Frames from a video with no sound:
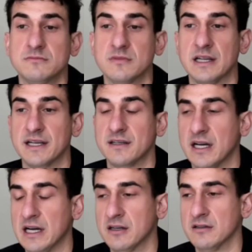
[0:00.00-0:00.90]
Mm-hmm. Like
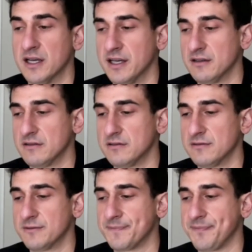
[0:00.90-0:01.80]
I'll like
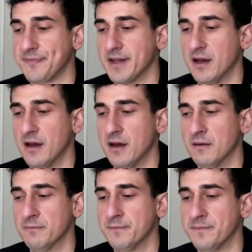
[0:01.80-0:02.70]

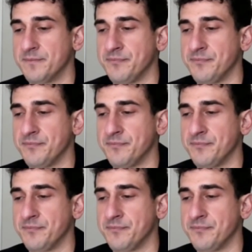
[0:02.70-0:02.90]
um,